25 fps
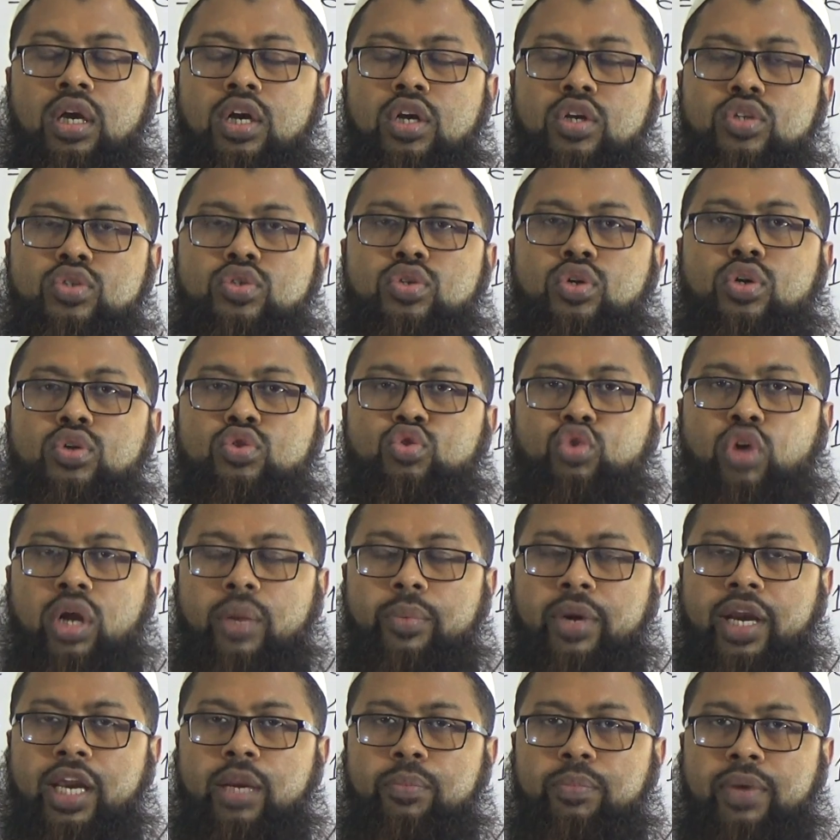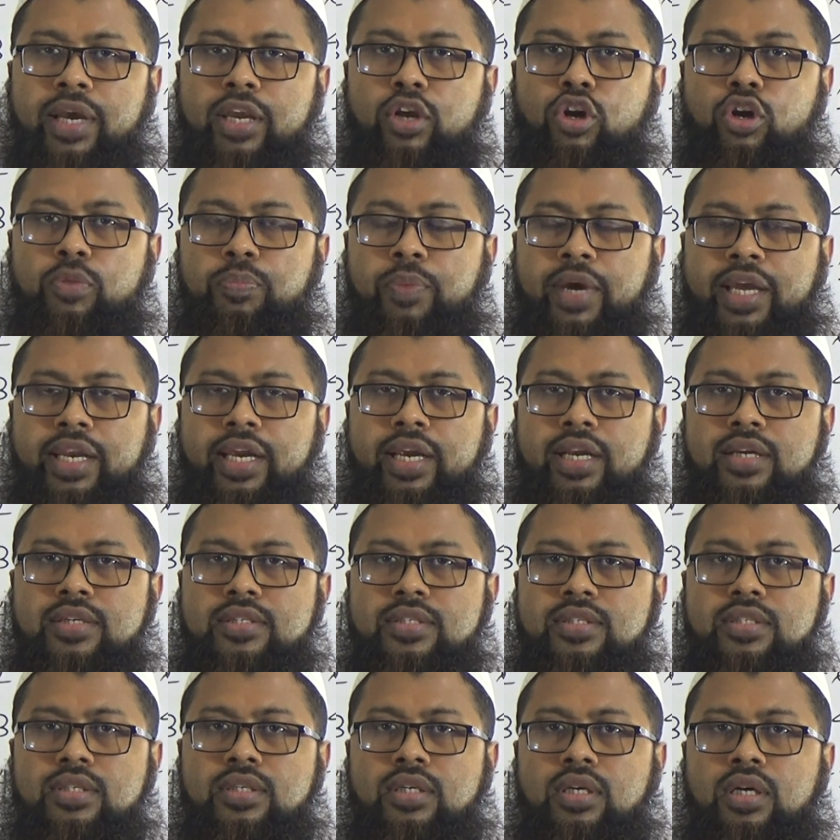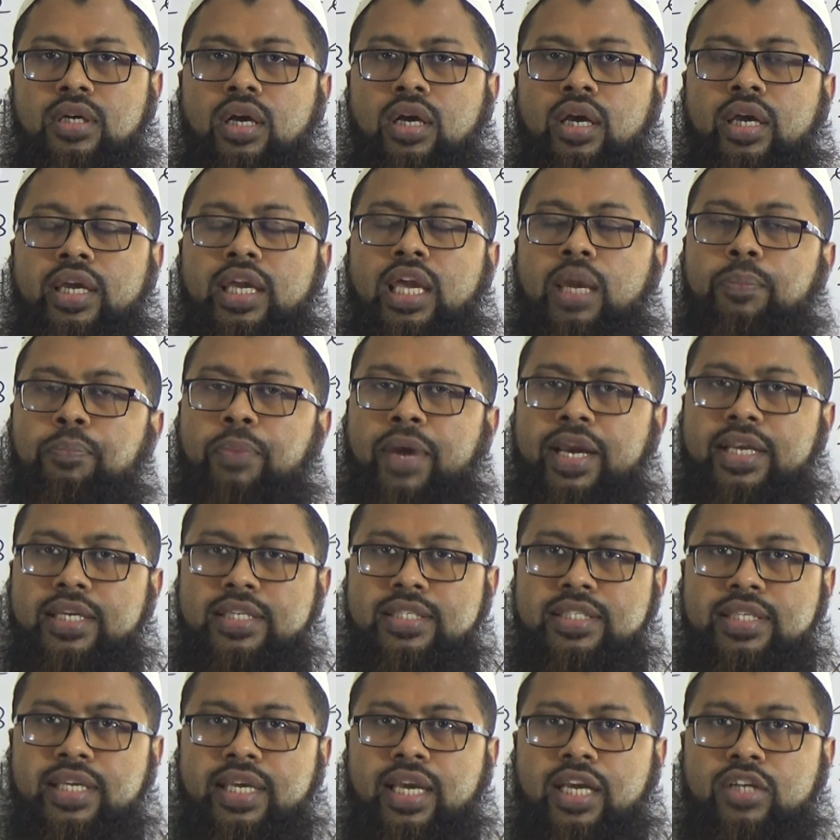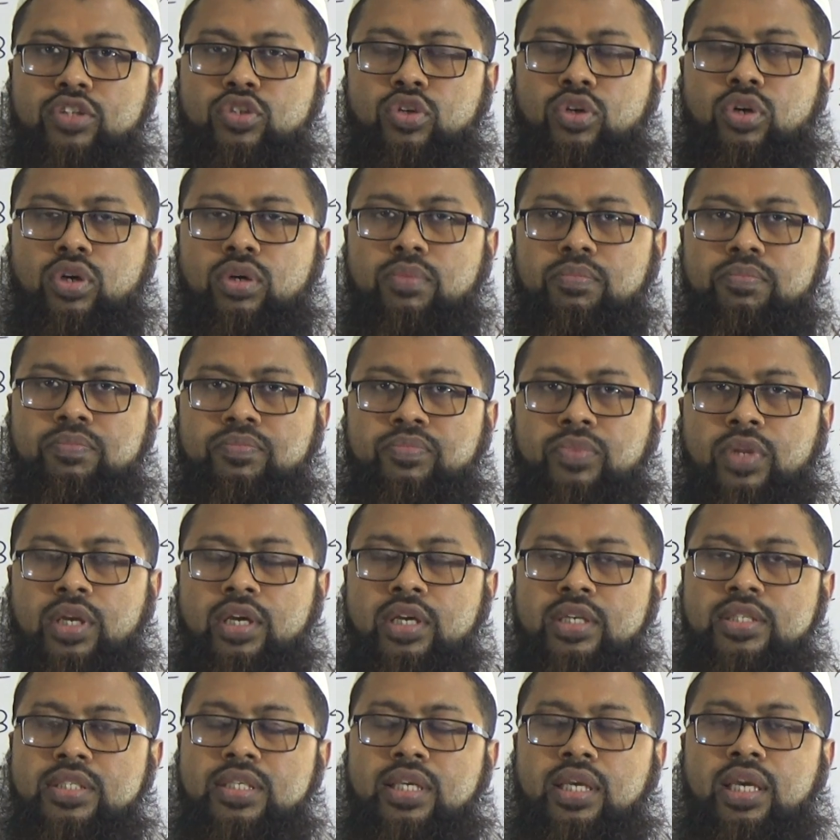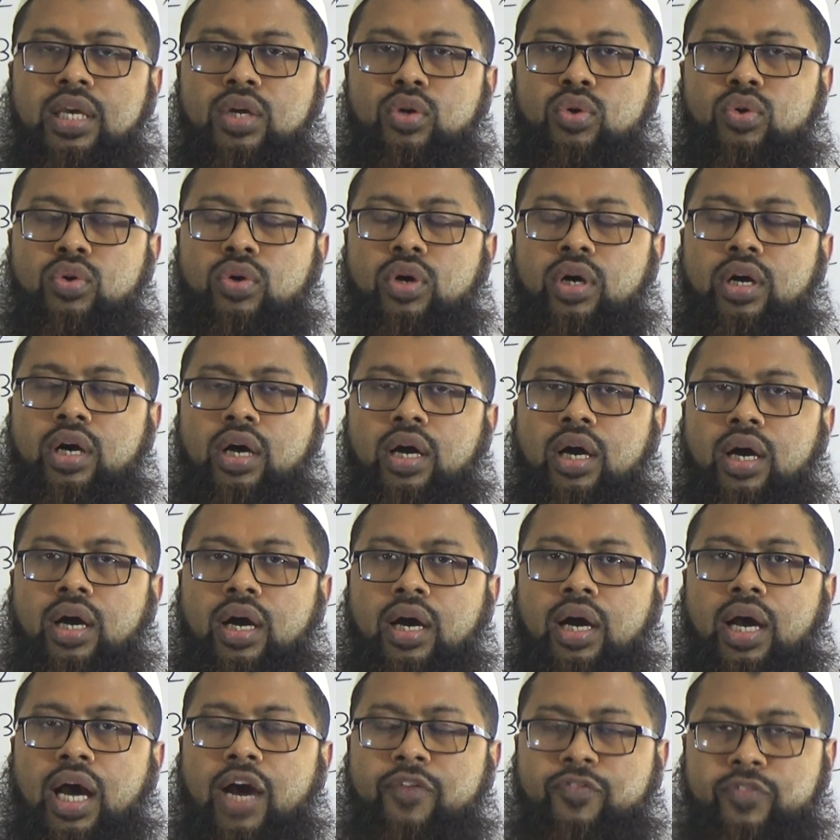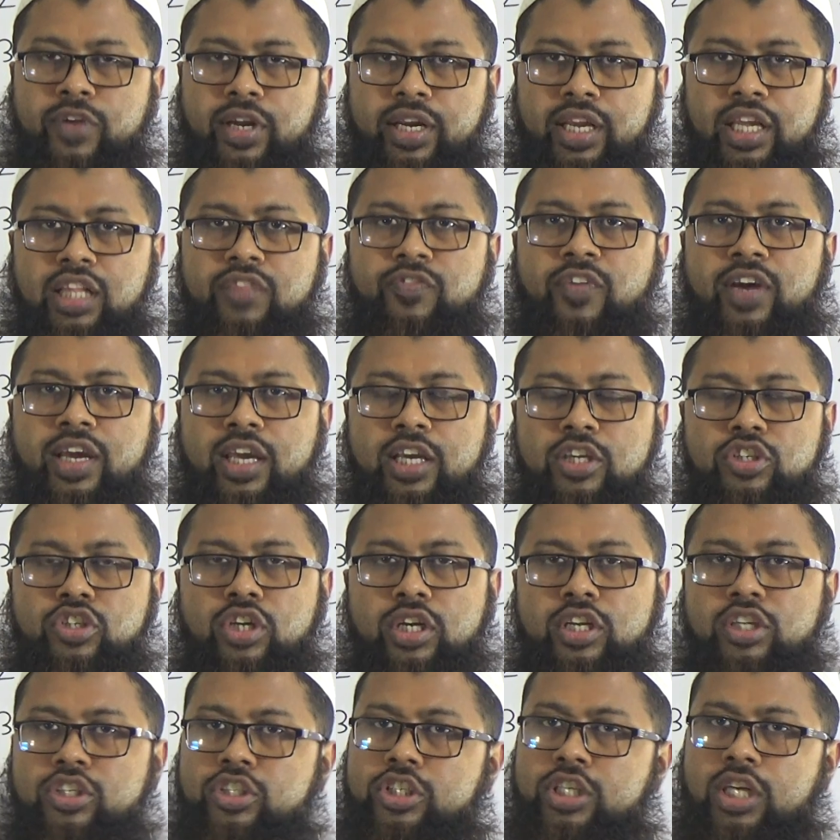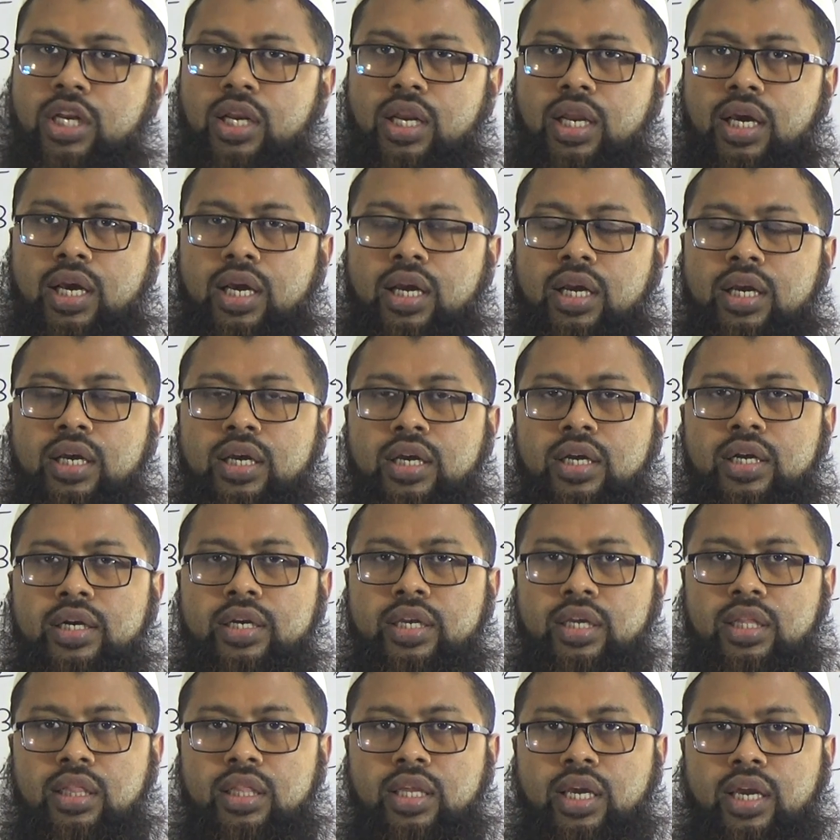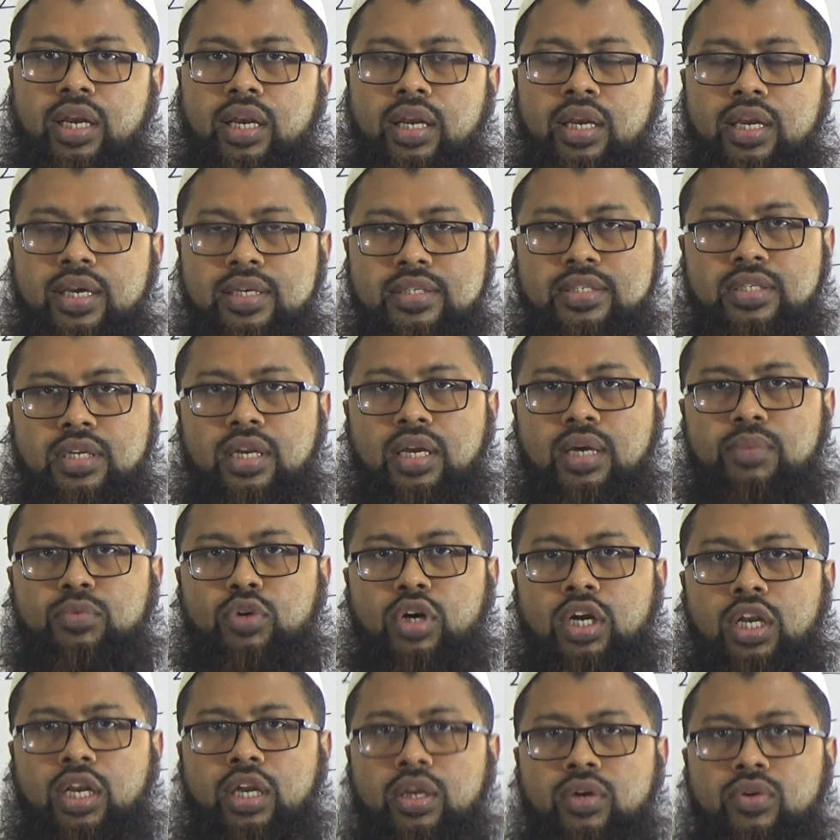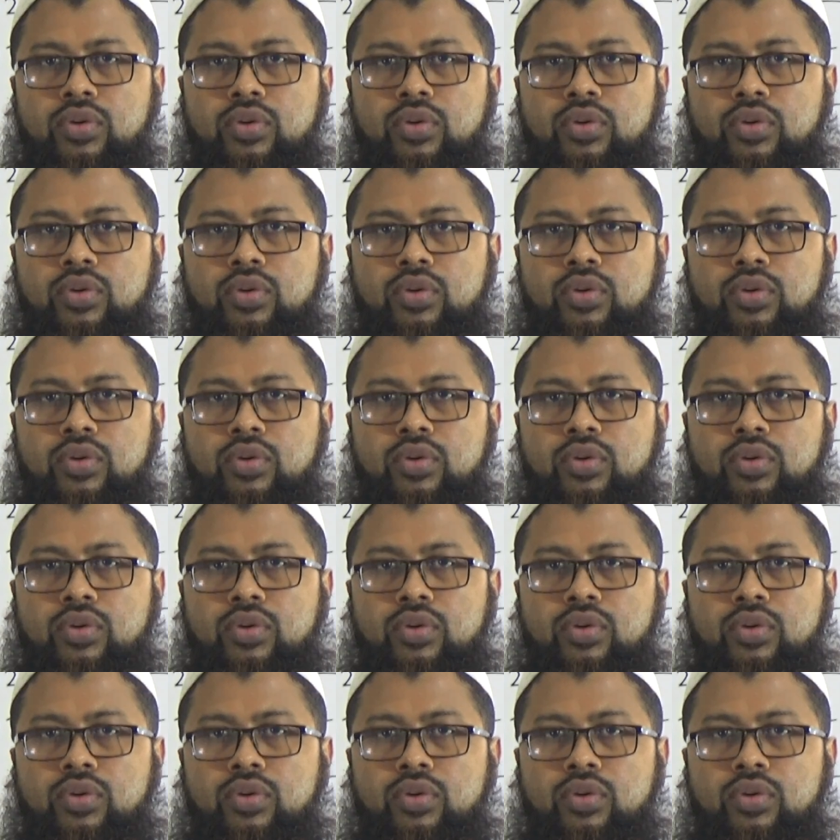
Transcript: So to abide by your parents, keep practicing at home. See you after Eid vacation, inshallah. Till then, assalamu alaikum.